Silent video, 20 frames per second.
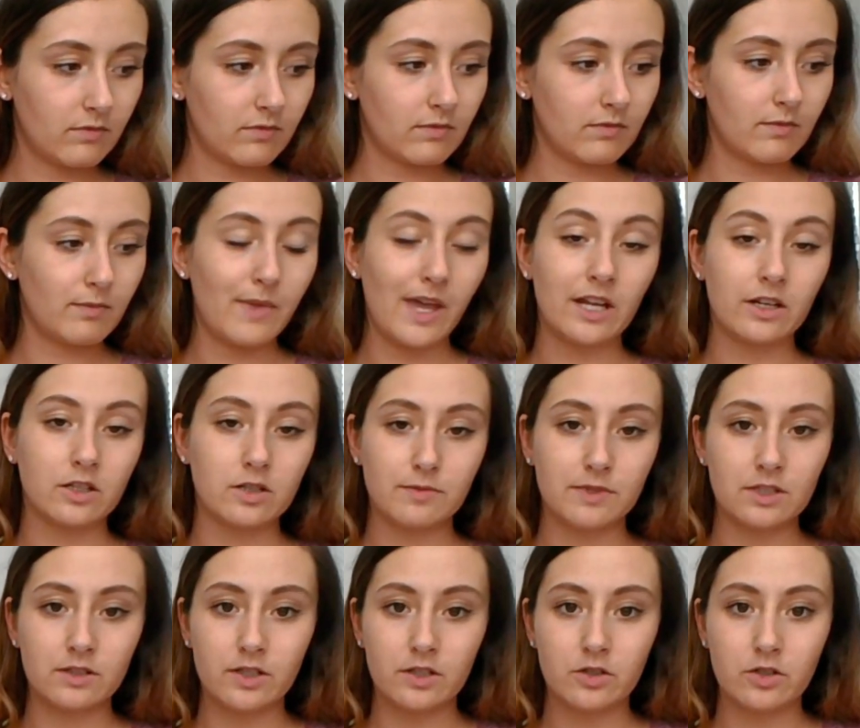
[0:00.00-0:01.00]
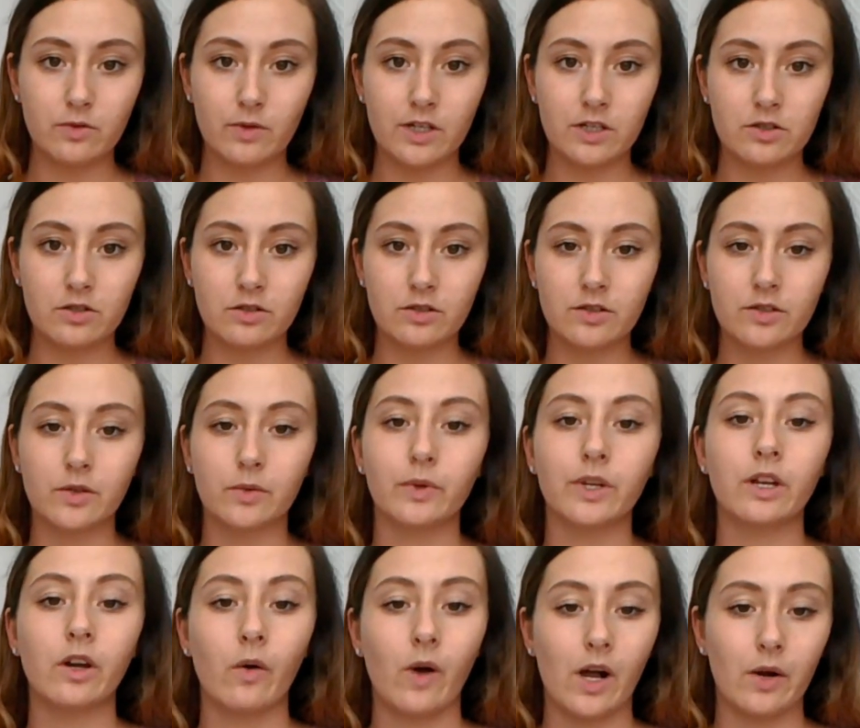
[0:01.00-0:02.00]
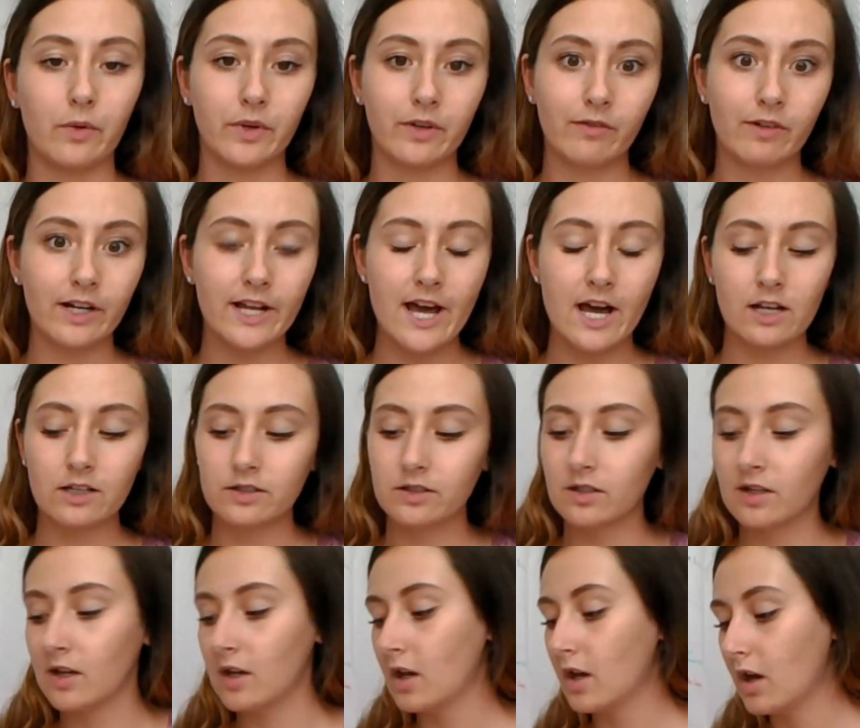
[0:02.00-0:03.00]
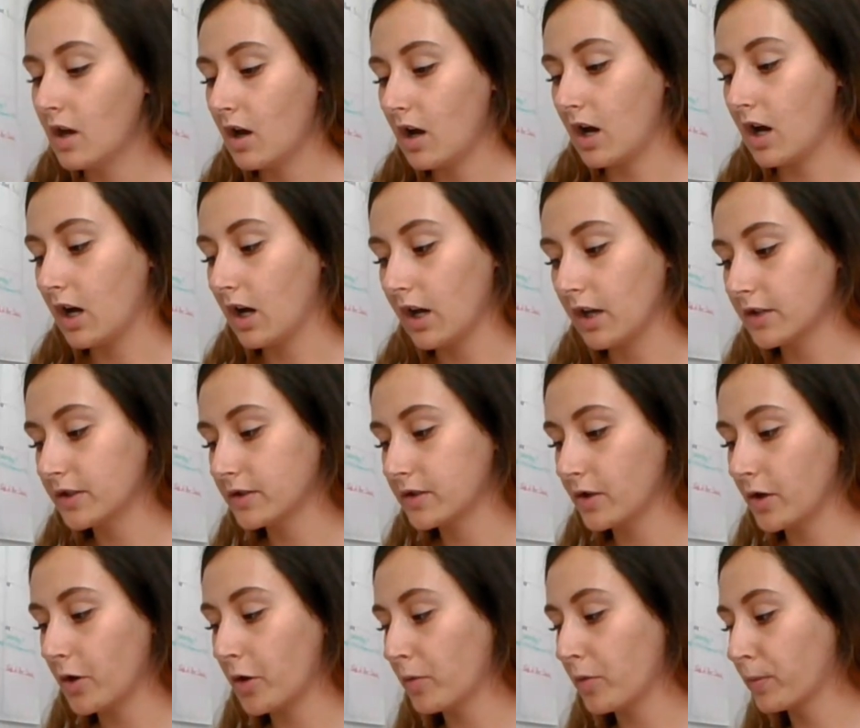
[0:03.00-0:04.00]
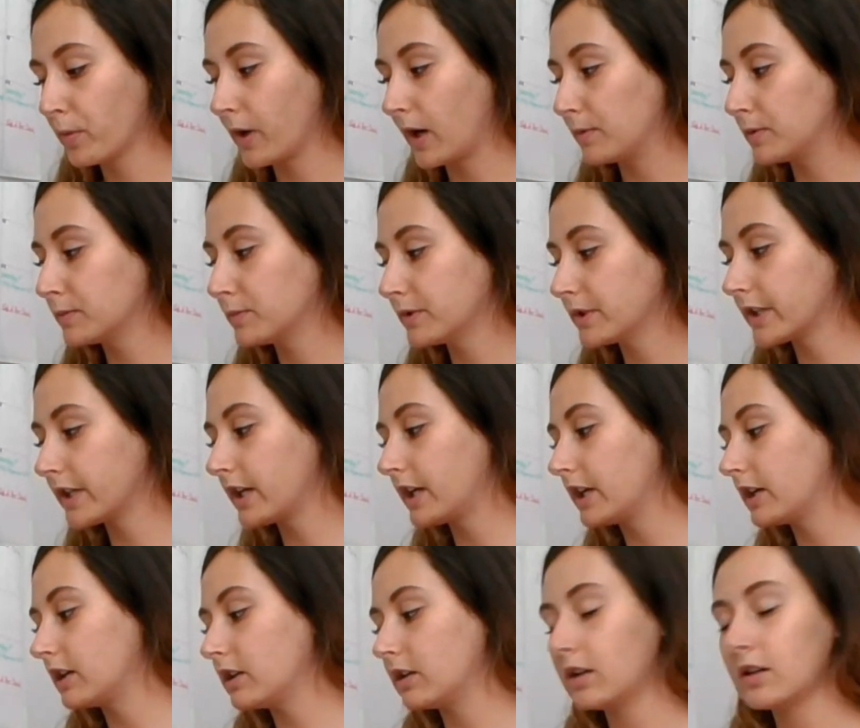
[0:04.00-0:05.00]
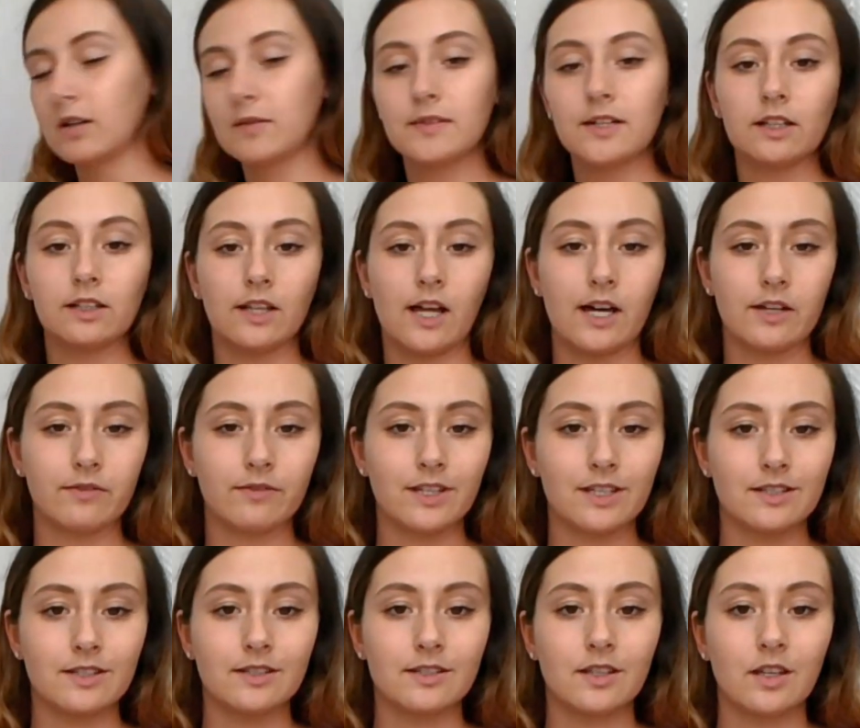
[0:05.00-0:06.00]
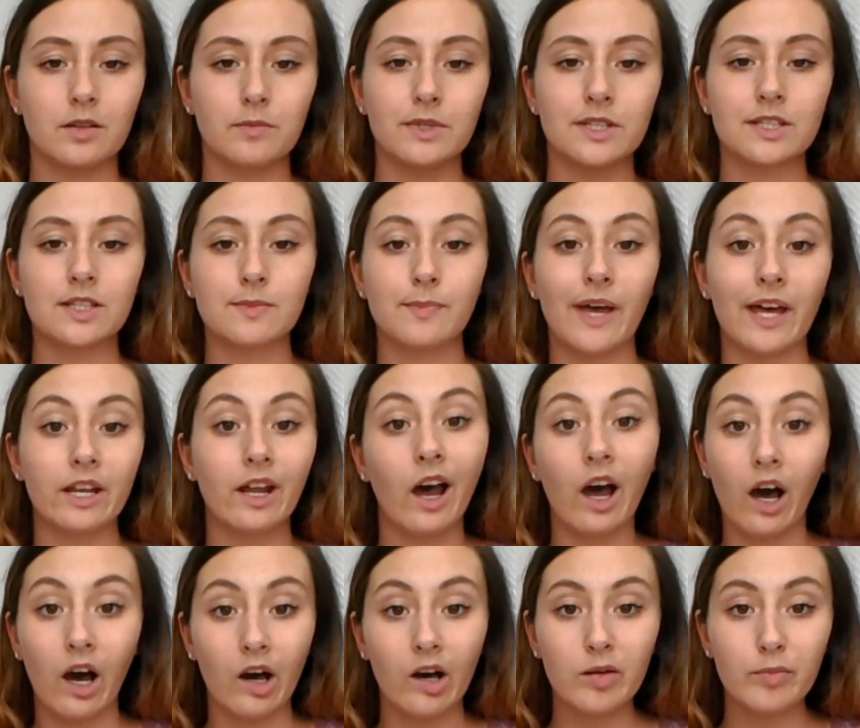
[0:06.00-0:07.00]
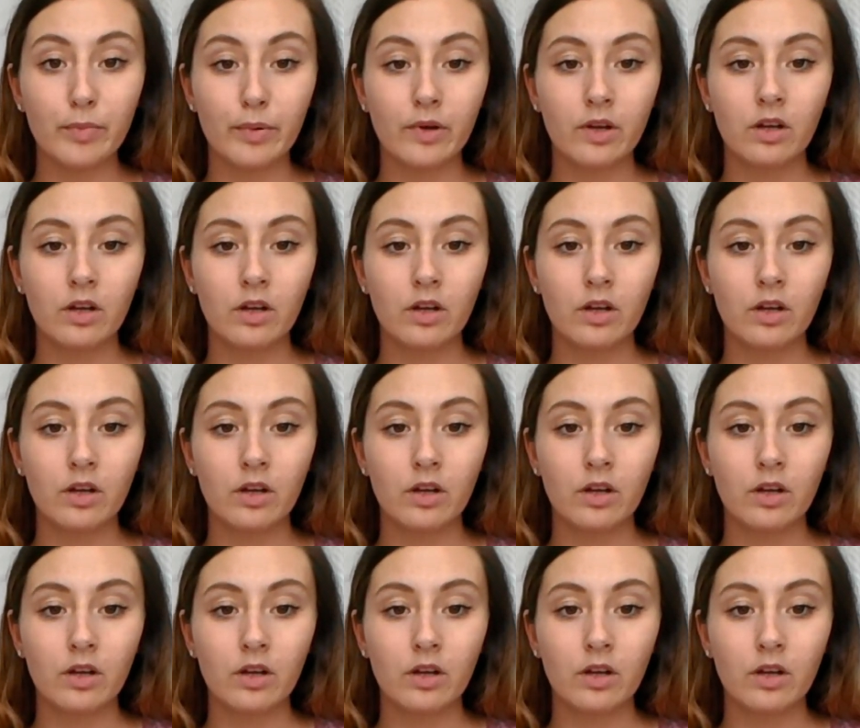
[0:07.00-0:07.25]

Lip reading: management situations, so we know how we react. So probably a lot of this is going to be sped up,